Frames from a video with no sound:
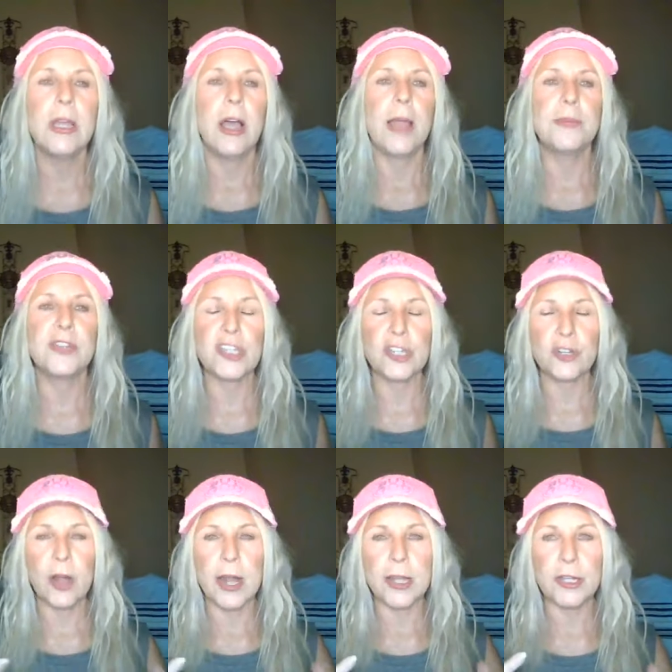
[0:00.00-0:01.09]
I'm just
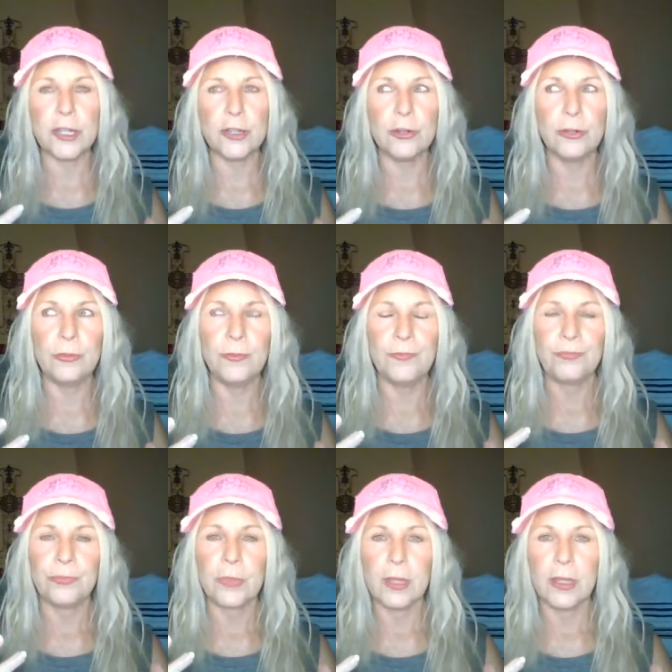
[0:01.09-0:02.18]
trying to
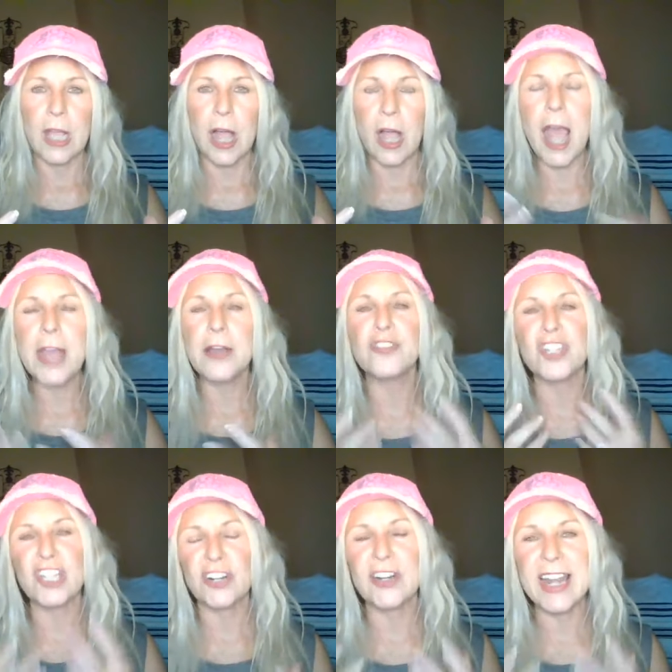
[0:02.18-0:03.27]
I don't
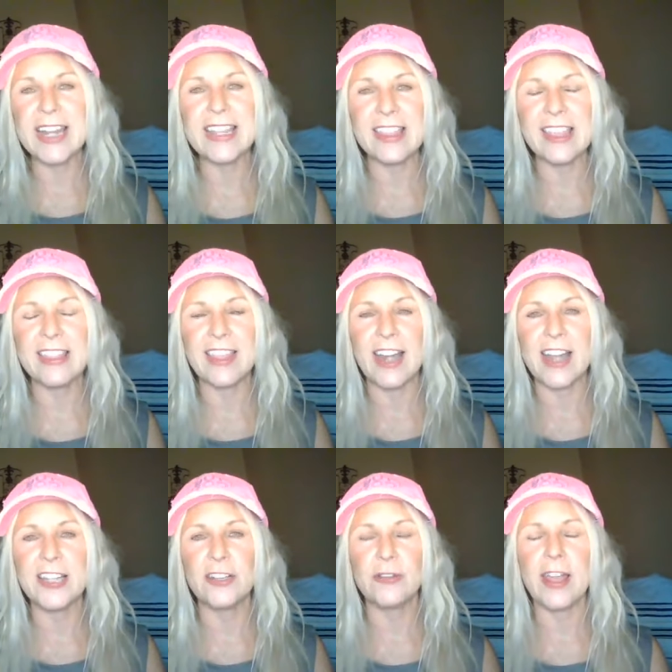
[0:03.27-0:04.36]
share anything that I
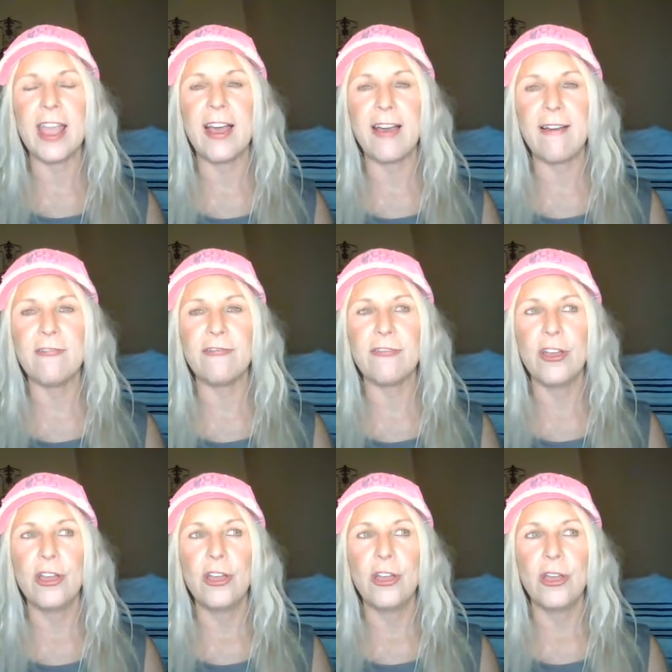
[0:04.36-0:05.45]
don't have
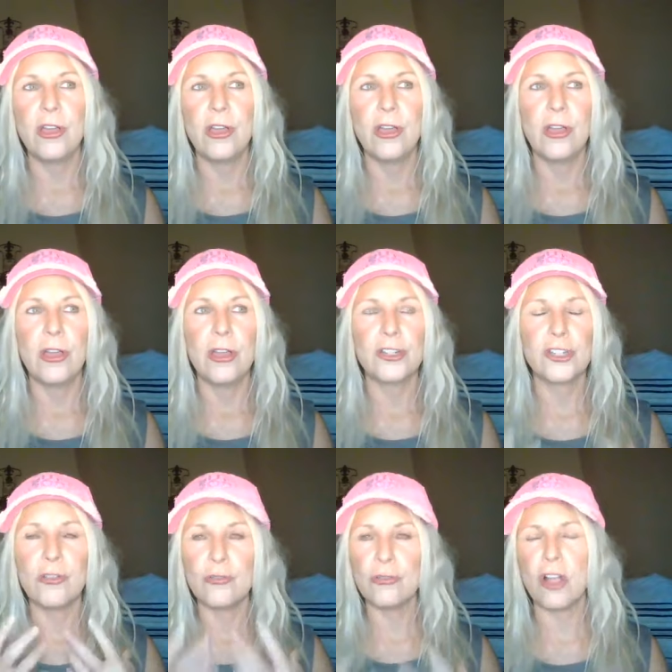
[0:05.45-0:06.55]

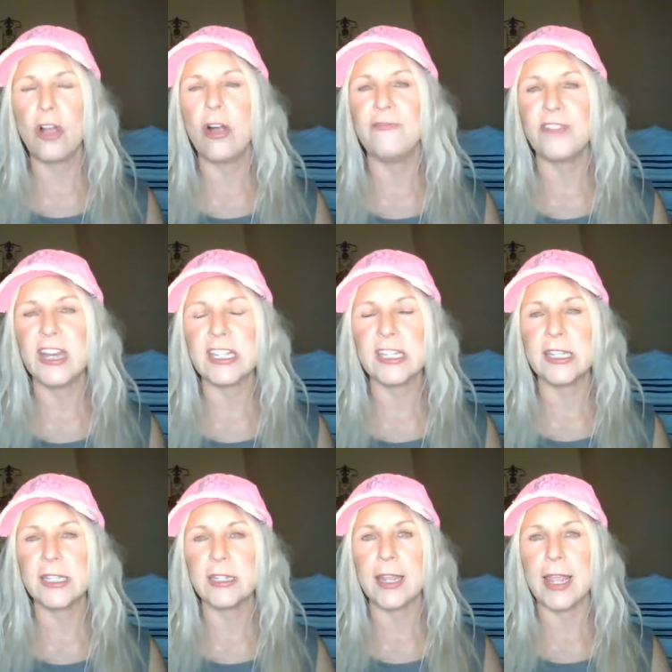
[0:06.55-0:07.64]
total confidence
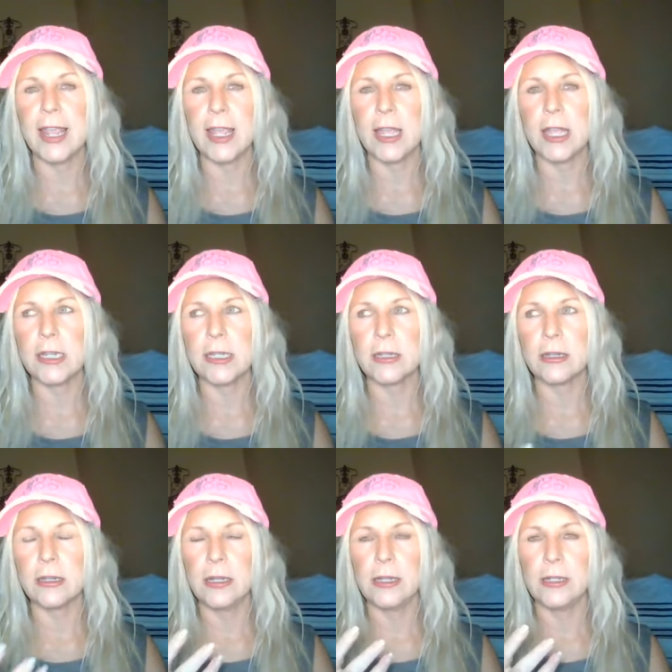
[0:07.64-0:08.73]
in and
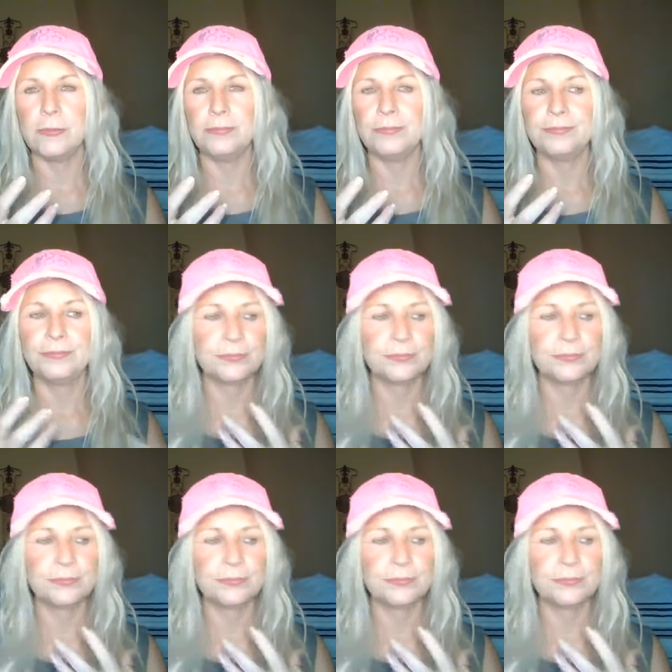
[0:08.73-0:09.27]
um,